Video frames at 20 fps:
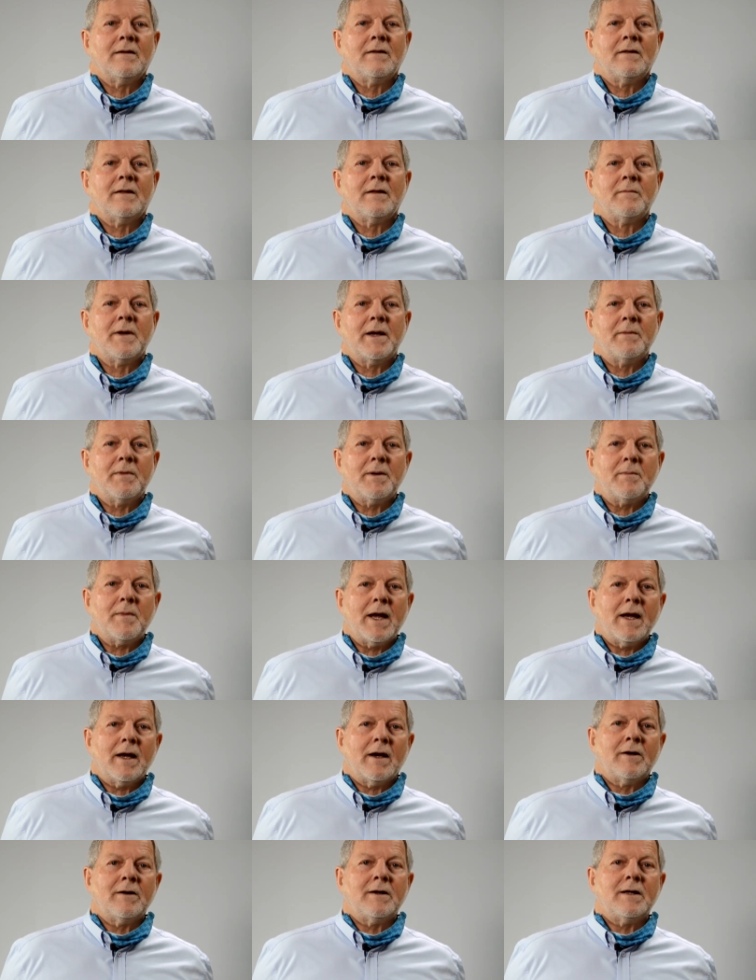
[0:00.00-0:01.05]
The member may
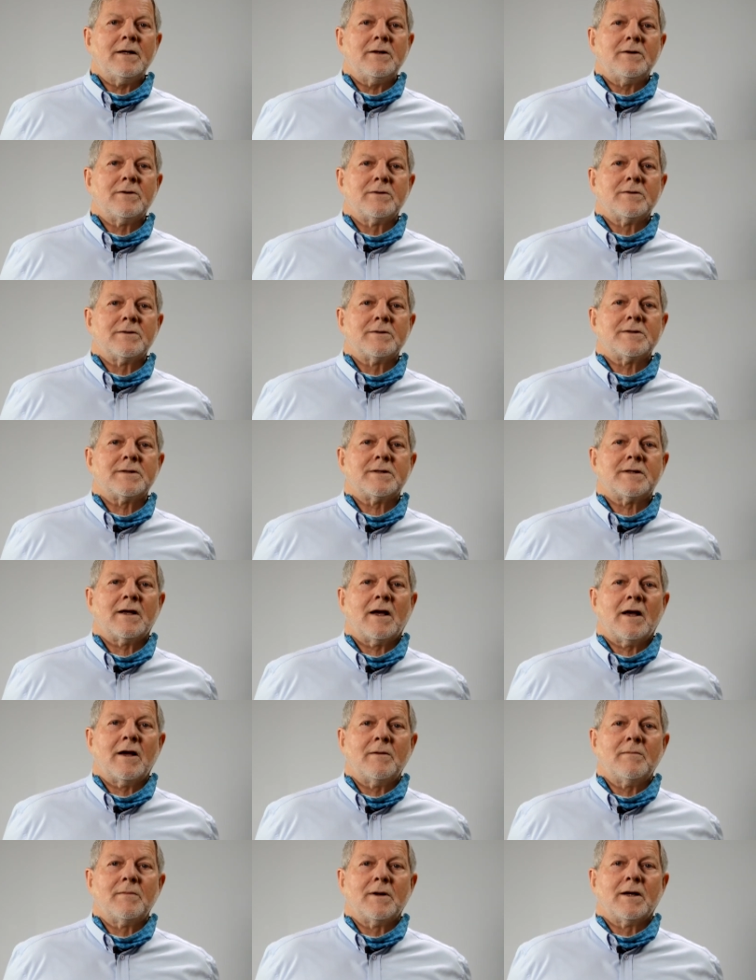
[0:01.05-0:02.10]
only use the
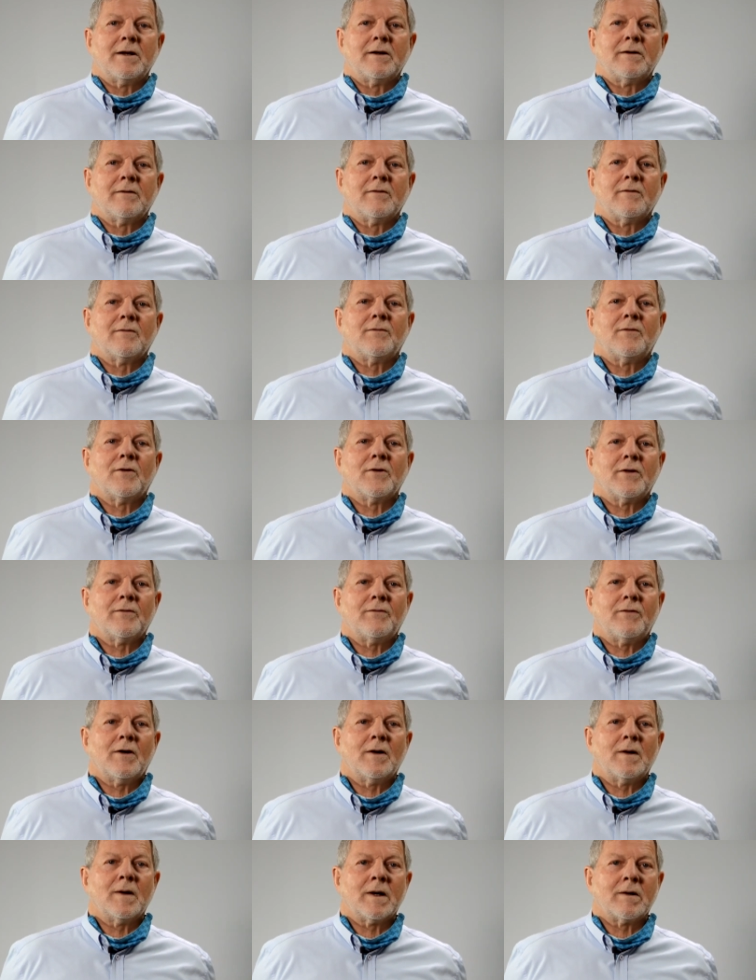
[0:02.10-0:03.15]
home loan for the
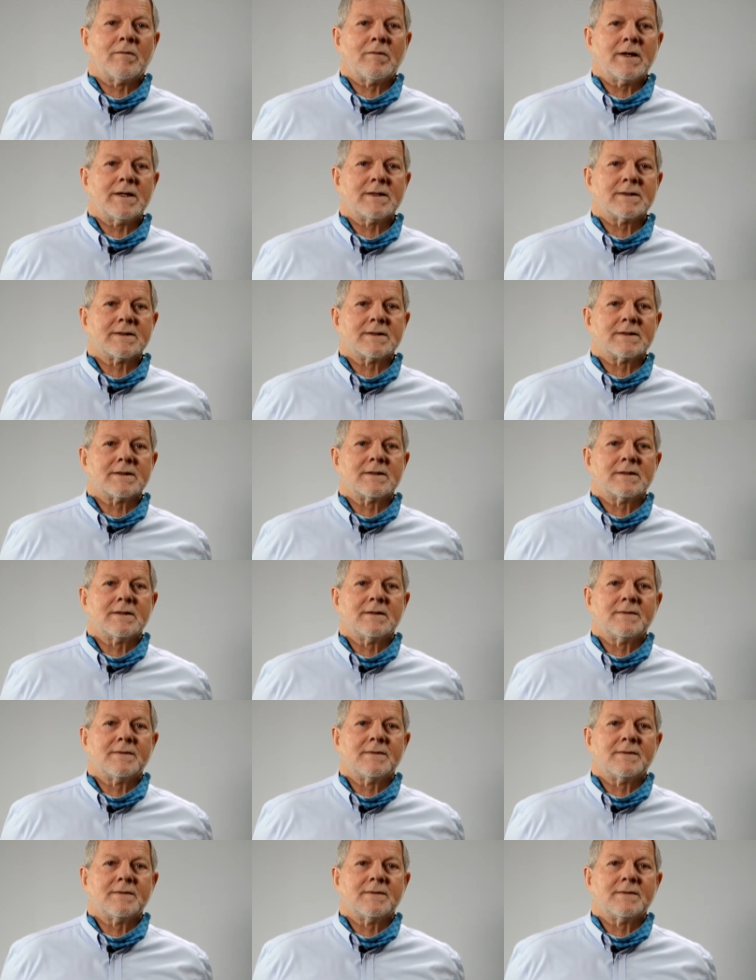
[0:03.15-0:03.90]
following reasons: